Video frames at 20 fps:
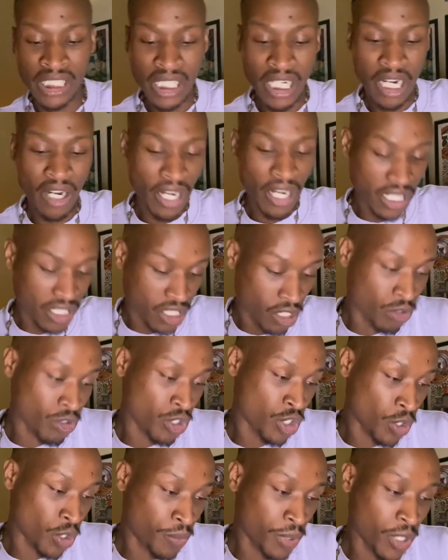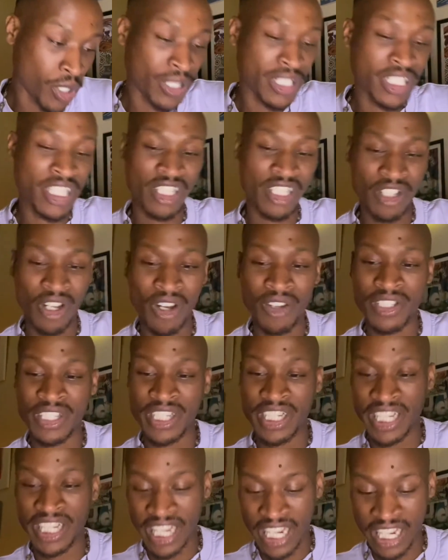Okay, so Jupiter is exalted
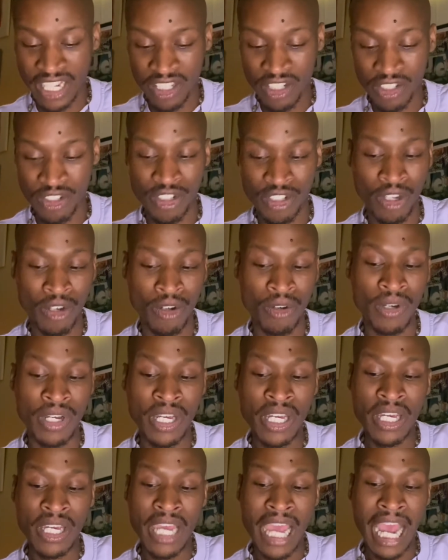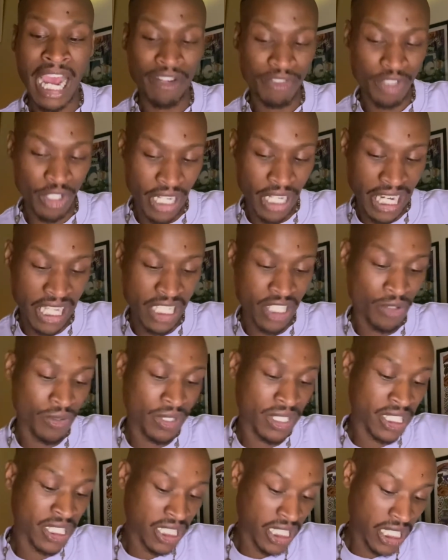in Cancer. So after Cancer
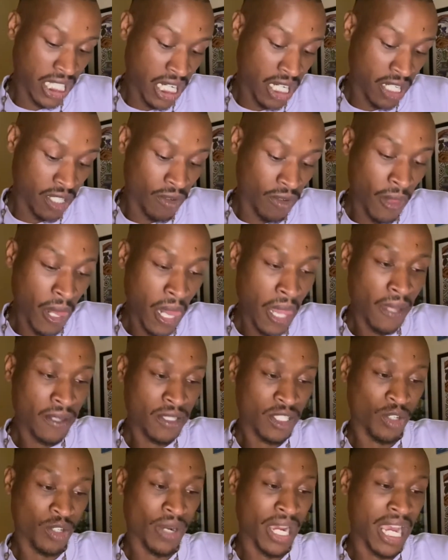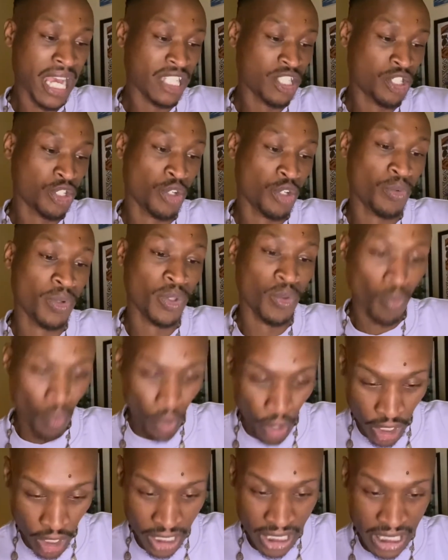is Leo. So it has to do with
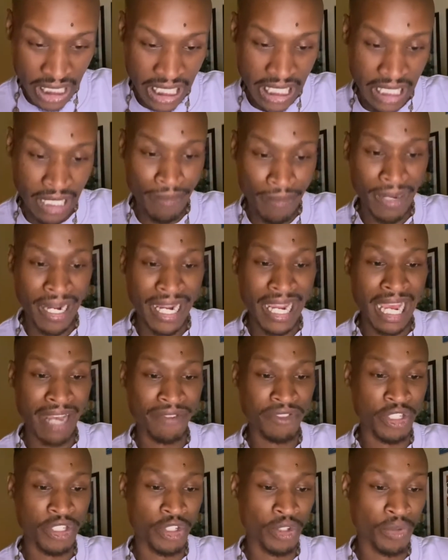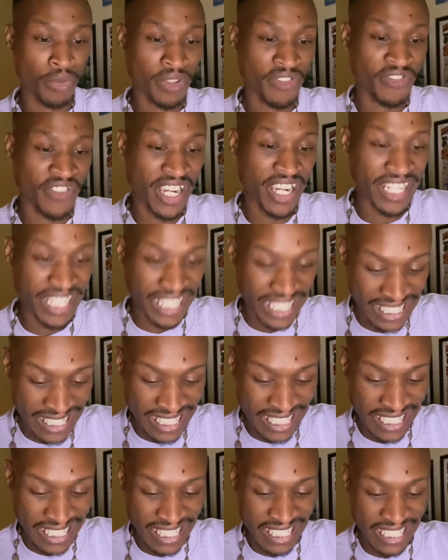work and it might have to do with
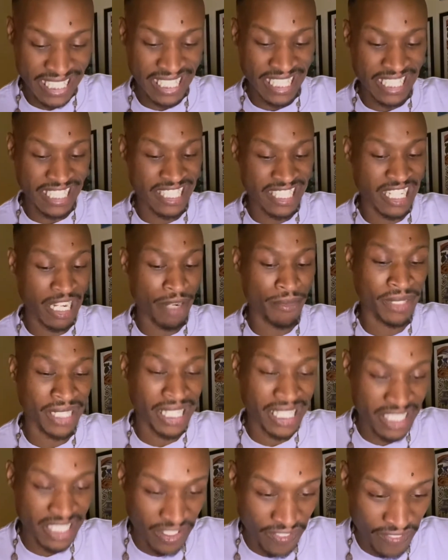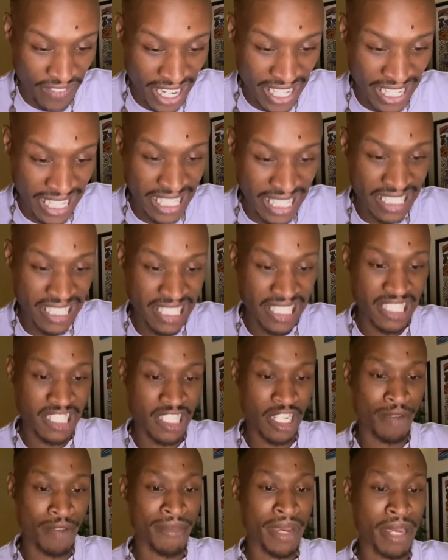finances and stabilizing finances
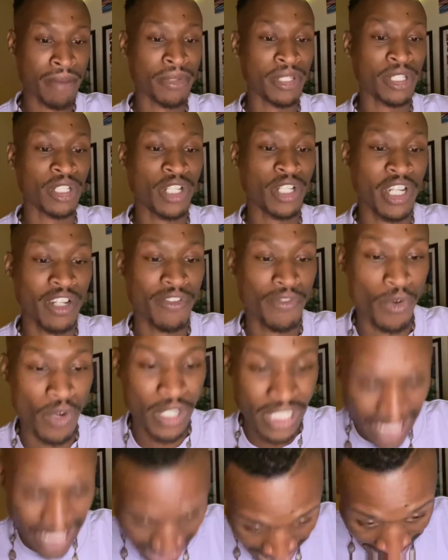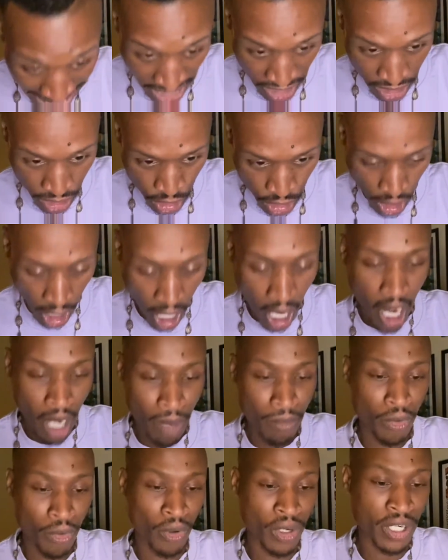and maybe looking for a second
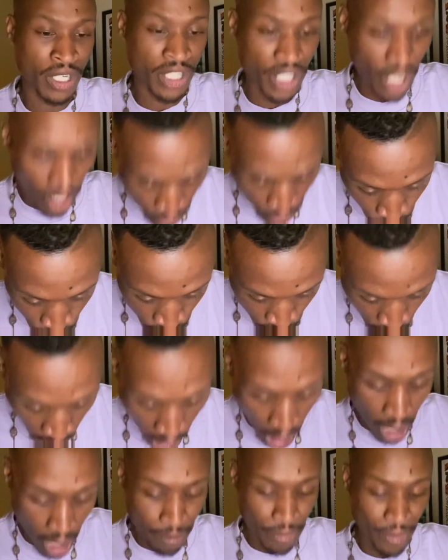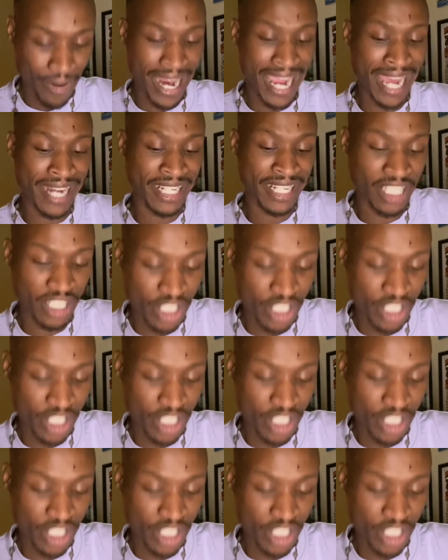job or another job or adding a